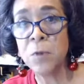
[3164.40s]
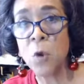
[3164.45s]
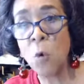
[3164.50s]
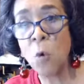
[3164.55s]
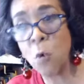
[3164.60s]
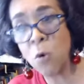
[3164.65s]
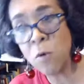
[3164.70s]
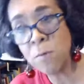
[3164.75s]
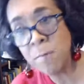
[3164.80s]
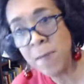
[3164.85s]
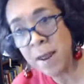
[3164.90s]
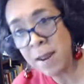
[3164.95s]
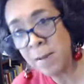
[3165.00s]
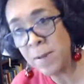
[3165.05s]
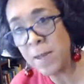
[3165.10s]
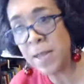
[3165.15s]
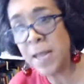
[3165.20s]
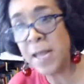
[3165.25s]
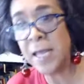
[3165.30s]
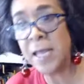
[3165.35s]
Or
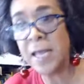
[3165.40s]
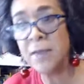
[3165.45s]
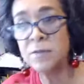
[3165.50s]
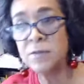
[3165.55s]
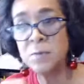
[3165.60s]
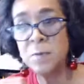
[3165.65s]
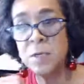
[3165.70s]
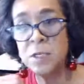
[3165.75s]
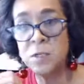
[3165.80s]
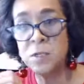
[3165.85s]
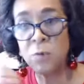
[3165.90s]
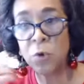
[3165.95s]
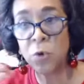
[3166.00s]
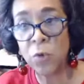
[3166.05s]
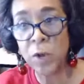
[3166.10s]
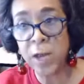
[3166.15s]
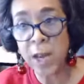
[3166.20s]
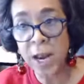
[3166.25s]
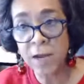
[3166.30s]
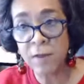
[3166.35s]
maybe it gives me some
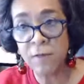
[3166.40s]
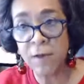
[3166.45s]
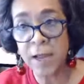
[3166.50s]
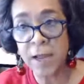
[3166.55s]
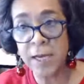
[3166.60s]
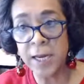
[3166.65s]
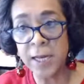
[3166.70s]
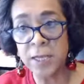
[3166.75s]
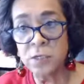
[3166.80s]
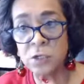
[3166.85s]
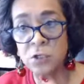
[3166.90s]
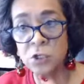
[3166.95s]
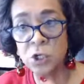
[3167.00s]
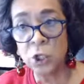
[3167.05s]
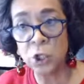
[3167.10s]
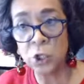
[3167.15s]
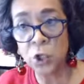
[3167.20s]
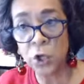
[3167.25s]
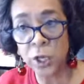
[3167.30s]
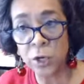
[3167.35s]
creative ideas to
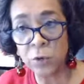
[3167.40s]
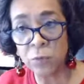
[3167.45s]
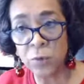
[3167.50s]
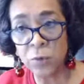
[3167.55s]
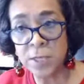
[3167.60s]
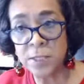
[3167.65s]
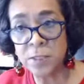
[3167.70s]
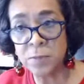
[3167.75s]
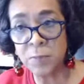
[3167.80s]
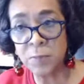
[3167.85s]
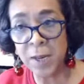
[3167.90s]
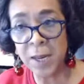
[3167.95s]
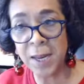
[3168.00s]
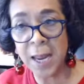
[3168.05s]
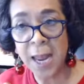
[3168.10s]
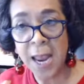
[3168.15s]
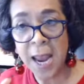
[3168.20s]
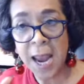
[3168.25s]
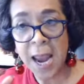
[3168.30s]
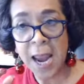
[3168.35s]
look at a recipe
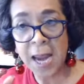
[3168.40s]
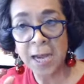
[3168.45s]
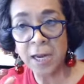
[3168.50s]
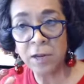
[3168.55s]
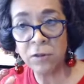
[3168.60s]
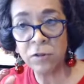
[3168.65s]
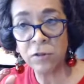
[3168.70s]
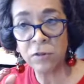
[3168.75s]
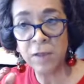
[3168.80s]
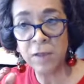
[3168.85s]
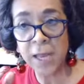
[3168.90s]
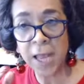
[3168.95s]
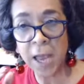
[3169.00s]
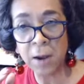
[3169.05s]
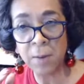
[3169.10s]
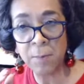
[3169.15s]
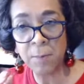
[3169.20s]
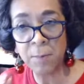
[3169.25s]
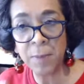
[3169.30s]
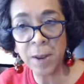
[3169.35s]
and either think how
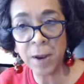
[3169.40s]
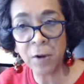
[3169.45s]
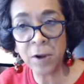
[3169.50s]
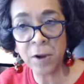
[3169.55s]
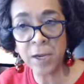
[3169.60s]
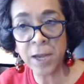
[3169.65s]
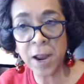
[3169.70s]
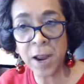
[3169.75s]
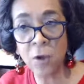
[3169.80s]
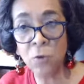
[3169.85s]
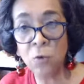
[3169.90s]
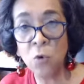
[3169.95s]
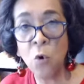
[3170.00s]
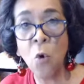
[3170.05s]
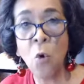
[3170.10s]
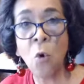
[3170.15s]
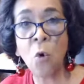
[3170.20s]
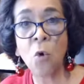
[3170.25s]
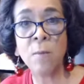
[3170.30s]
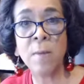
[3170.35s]
to pare it down
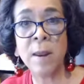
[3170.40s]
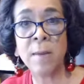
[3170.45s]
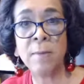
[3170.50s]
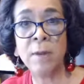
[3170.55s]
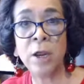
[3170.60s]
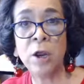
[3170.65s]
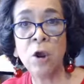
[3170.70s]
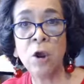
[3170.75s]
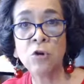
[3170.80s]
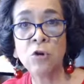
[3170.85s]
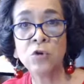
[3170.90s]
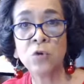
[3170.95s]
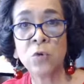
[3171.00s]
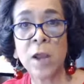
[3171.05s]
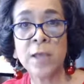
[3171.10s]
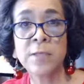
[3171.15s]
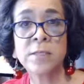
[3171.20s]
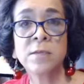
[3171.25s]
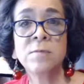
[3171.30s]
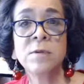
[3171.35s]
or maybe
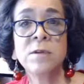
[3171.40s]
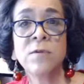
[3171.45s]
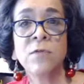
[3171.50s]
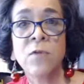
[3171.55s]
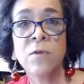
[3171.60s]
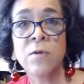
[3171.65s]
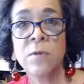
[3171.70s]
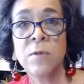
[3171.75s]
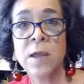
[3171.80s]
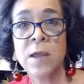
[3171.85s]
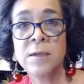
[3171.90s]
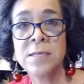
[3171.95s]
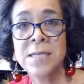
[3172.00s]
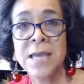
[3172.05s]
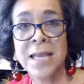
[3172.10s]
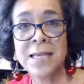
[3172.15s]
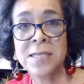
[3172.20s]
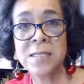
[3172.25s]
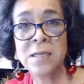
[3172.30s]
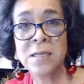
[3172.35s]
try some different
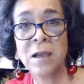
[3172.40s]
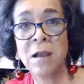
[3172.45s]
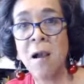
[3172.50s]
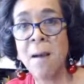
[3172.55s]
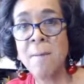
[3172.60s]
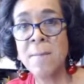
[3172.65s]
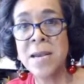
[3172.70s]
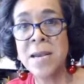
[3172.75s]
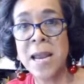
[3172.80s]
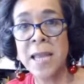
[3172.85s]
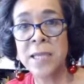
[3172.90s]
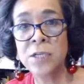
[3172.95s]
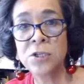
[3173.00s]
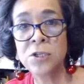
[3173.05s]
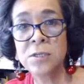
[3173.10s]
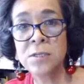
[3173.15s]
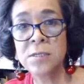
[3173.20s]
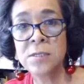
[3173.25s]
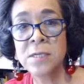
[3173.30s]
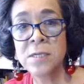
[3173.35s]
taste
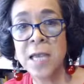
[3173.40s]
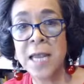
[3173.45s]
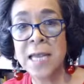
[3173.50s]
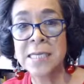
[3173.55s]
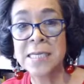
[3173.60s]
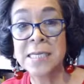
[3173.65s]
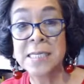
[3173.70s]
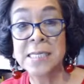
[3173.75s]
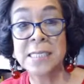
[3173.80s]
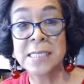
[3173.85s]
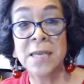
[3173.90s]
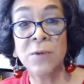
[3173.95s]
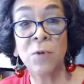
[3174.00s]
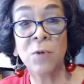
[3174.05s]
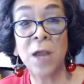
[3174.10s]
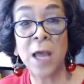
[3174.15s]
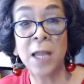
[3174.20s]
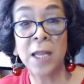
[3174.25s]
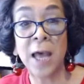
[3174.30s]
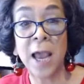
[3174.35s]
combinations to see what
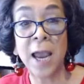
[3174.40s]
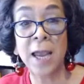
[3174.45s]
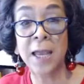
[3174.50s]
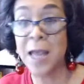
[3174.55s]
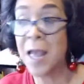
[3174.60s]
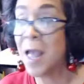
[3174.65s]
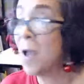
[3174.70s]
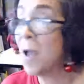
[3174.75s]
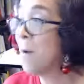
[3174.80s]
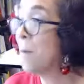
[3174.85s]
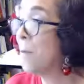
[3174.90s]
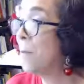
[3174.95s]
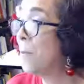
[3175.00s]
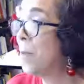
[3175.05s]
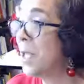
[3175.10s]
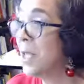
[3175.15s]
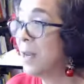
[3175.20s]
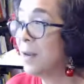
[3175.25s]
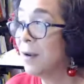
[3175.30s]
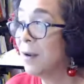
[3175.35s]
I like.
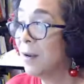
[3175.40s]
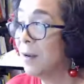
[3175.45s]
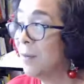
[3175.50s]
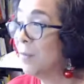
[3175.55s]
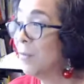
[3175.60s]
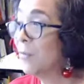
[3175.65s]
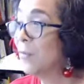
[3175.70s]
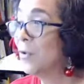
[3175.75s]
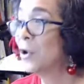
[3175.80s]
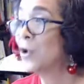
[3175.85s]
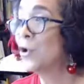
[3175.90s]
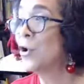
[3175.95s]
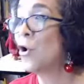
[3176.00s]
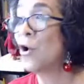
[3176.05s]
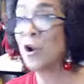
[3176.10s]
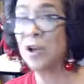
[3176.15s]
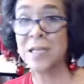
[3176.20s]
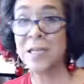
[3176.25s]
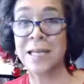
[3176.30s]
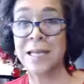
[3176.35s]
But
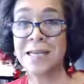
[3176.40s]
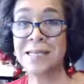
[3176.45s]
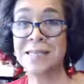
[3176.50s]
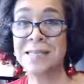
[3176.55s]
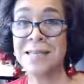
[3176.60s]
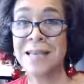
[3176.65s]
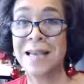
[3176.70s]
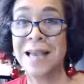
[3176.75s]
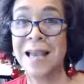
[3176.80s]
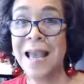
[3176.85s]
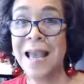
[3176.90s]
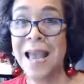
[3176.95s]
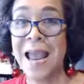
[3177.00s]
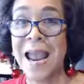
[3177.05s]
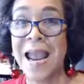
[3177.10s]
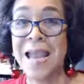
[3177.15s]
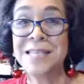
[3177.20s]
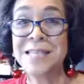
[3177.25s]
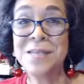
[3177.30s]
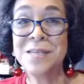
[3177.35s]
regardless,
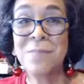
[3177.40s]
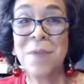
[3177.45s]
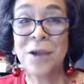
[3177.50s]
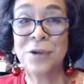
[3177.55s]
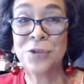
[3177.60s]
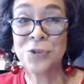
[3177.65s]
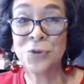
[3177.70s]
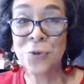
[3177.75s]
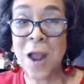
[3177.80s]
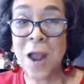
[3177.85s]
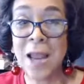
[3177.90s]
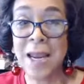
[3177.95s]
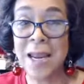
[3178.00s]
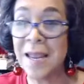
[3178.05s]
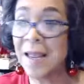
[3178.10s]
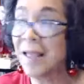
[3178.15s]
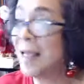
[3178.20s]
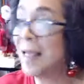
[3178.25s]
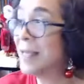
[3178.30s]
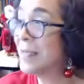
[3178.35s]
it's about
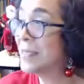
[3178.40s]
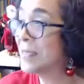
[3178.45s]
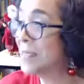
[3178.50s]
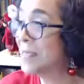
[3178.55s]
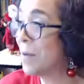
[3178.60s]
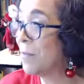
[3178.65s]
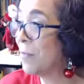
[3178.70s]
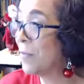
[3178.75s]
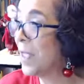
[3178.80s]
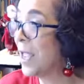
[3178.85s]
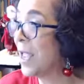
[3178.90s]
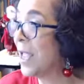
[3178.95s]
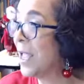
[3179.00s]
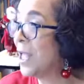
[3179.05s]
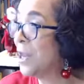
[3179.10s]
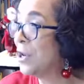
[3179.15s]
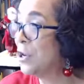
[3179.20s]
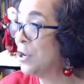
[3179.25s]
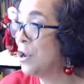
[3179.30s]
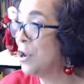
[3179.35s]
trying something
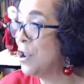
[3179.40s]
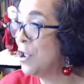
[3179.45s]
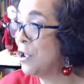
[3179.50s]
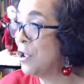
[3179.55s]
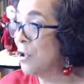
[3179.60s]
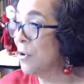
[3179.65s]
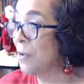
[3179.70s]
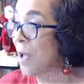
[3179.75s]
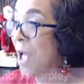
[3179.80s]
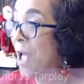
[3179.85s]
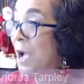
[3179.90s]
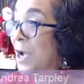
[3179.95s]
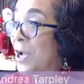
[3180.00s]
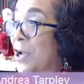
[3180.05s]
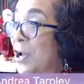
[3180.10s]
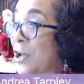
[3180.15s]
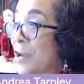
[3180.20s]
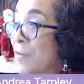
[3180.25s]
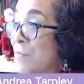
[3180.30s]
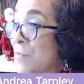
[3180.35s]
new.
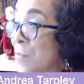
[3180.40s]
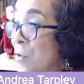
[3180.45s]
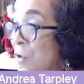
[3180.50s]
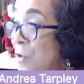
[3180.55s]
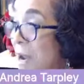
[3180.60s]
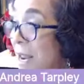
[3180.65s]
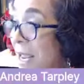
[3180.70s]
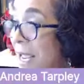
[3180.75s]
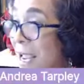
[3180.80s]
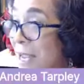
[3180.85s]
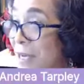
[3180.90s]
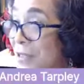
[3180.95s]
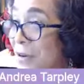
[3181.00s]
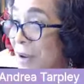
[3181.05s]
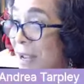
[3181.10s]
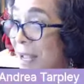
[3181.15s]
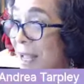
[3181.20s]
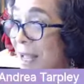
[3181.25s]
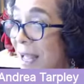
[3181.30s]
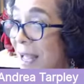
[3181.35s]
Good morning,
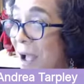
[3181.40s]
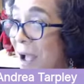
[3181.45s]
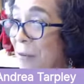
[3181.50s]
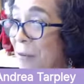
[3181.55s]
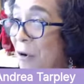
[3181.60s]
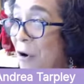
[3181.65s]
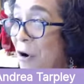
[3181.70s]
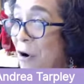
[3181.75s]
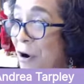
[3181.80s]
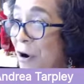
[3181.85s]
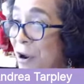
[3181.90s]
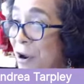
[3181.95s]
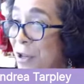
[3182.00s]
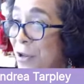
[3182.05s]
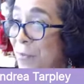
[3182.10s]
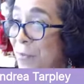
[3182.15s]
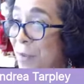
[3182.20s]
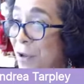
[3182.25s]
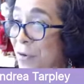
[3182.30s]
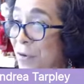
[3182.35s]
Andrea. How are you,
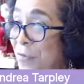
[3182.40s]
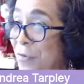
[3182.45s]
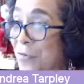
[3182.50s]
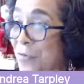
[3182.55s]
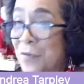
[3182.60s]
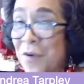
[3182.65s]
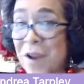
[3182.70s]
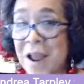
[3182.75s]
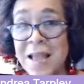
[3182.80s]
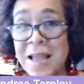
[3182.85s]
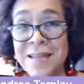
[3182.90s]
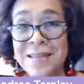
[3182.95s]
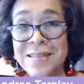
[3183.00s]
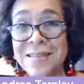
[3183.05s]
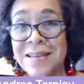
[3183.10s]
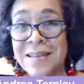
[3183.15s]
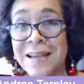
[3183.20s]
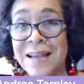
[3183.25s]
beautiful friend?